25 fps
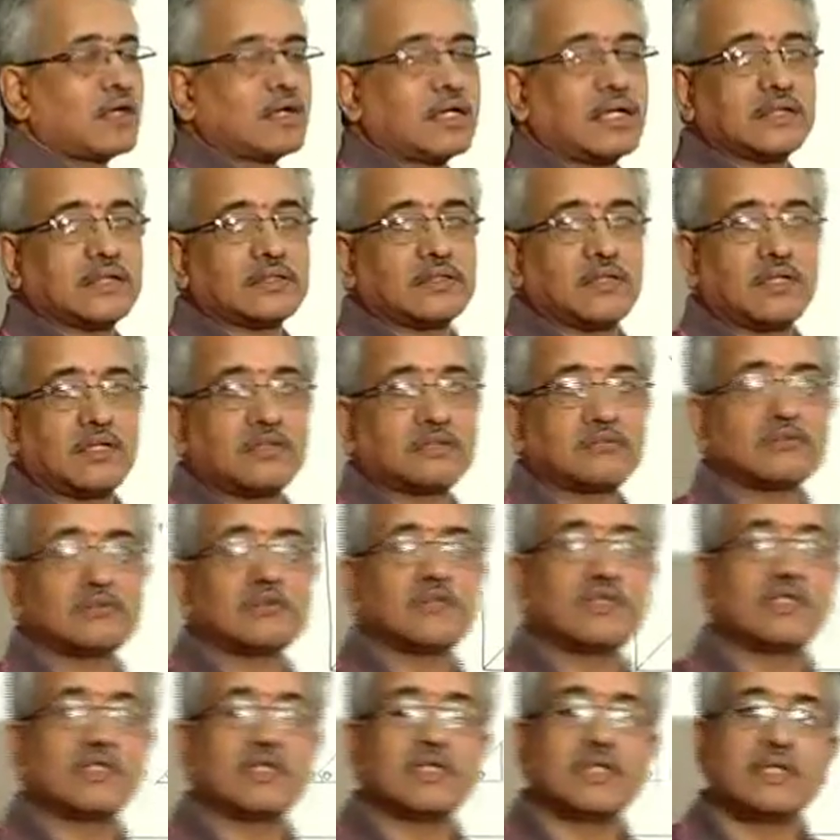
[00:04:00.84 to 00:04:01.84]
case of
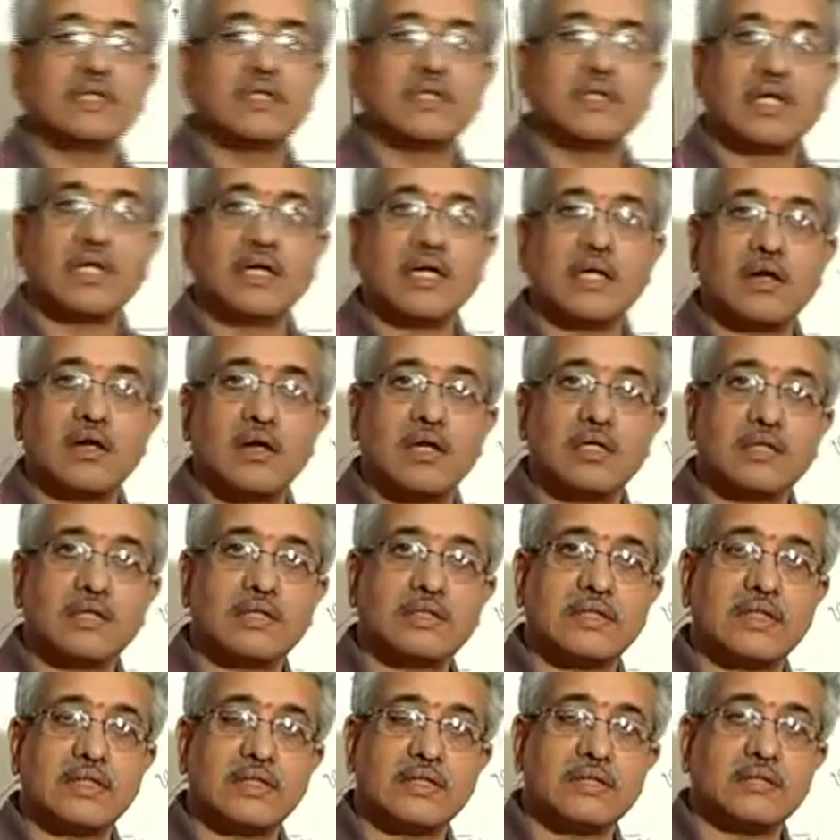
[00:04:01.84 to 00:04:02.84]

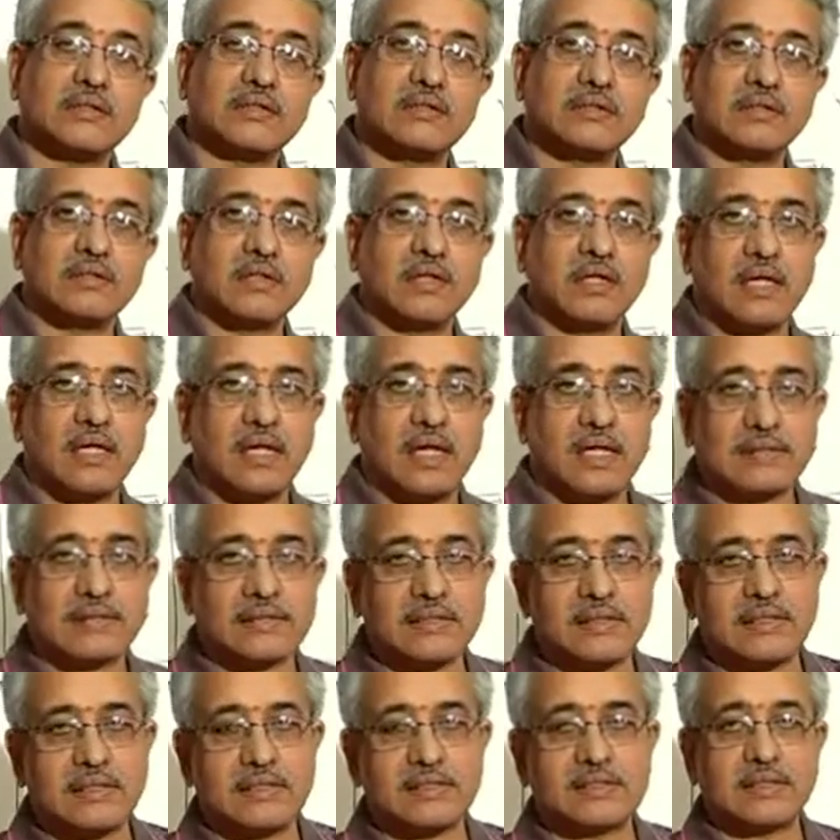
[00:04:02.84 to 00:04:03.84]
constant
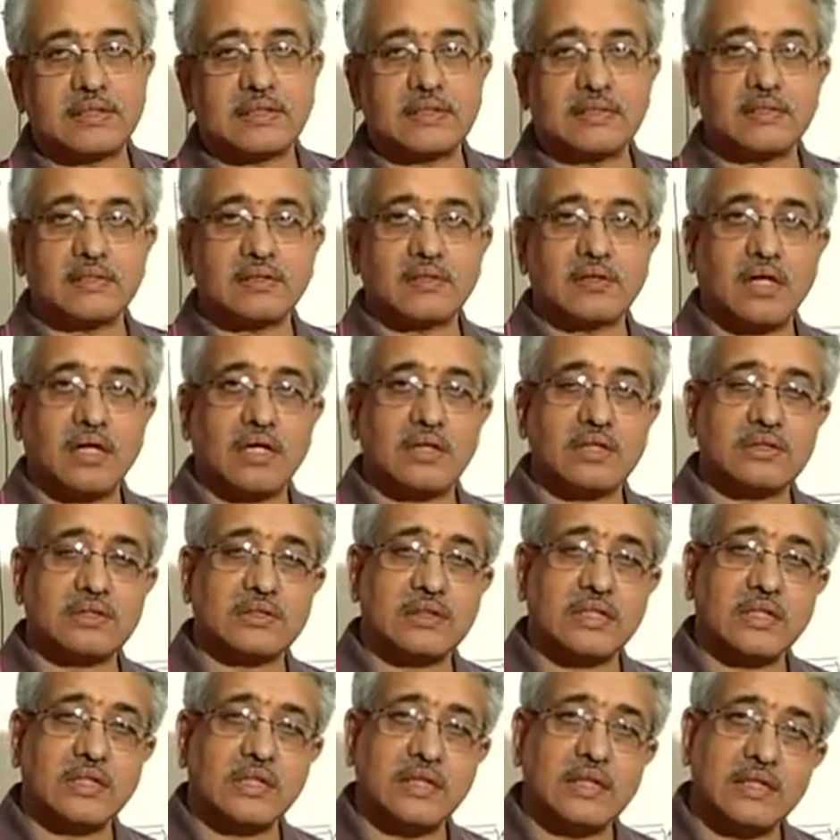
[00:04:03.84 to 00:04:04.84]
acceleration,
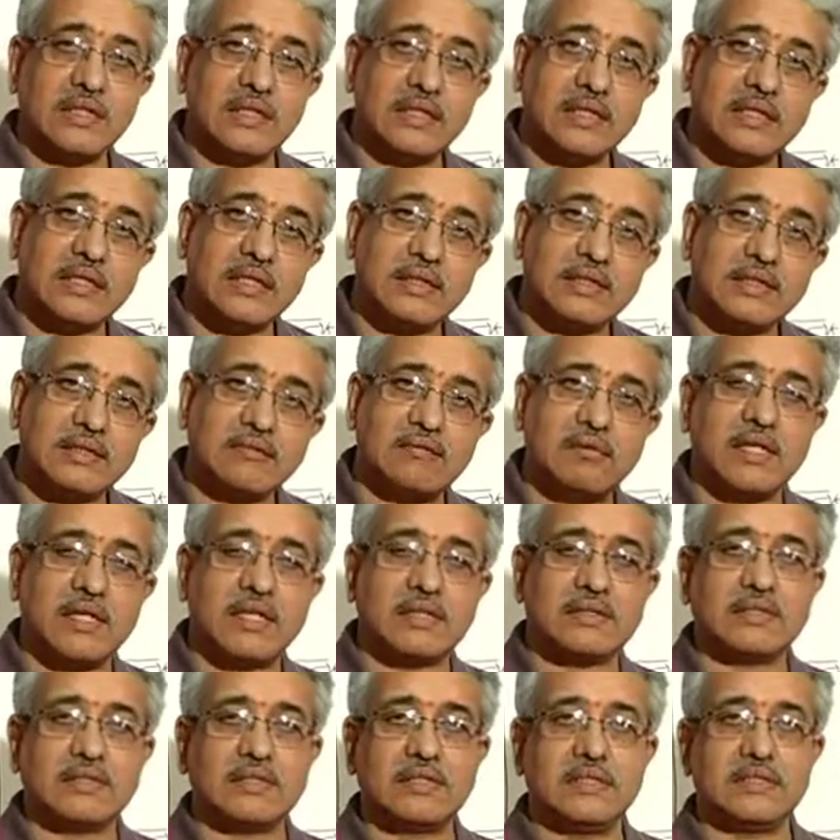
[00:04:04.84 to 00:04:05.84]
constantly increasing
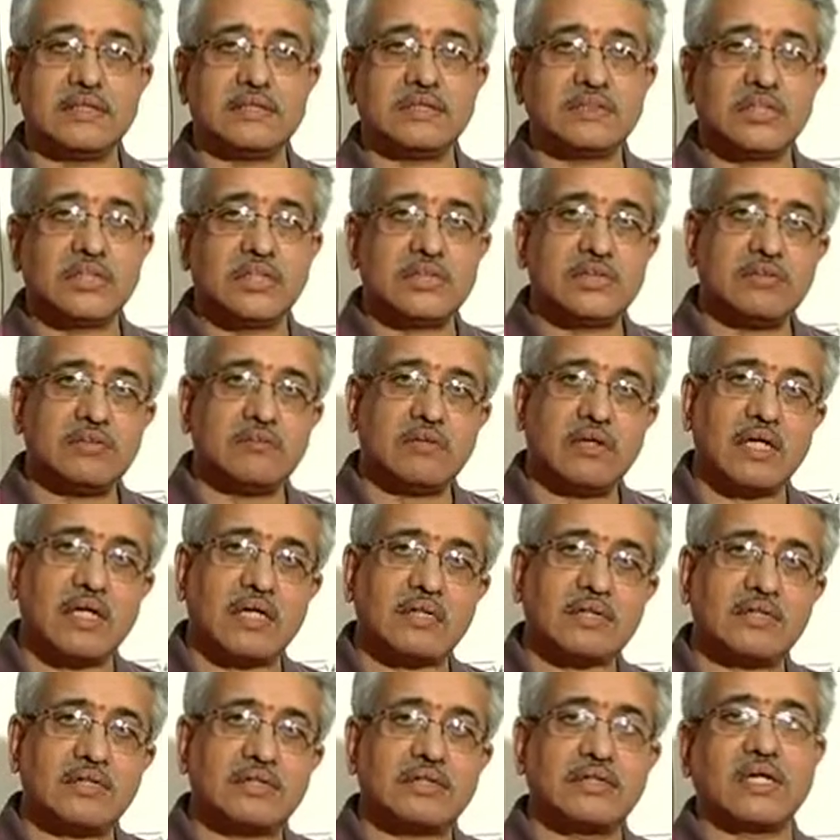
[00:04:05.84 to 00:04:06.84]
velocity, change in
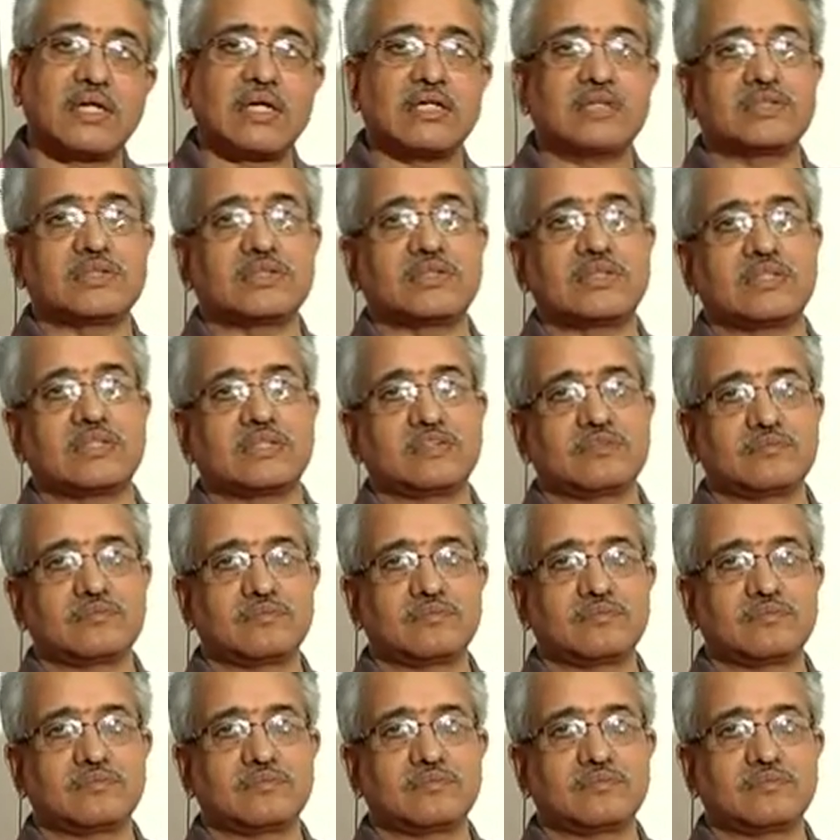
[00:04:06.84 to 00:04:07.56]
velocity is constant.